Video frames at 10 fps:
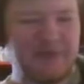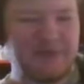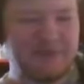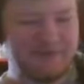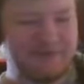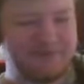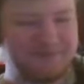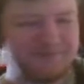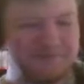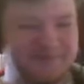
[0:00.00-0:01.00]
am working on my
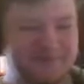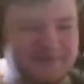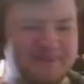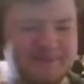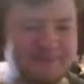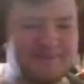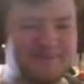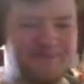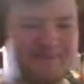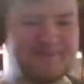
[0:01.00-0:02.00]
very own film with my
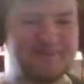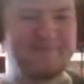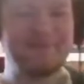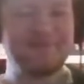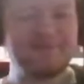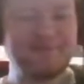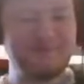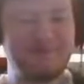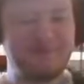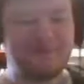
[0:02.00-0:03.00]
friends
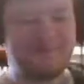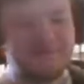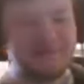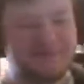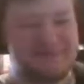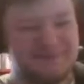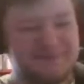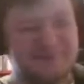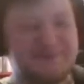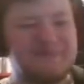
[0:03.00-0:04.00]
called Betas. It's
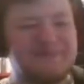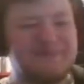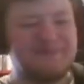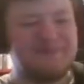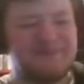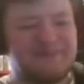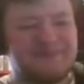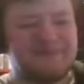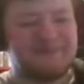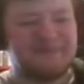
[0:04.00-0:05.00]
about me as a
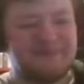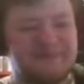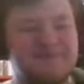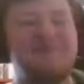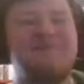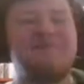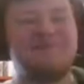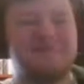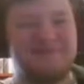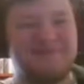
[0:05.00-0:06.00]
werewolf. You guys get to see
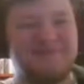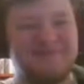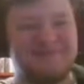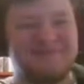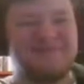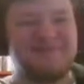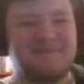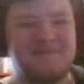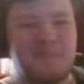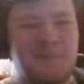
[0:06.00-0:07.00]
me, yo. You
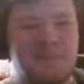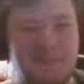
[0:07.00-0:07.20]
guys get me to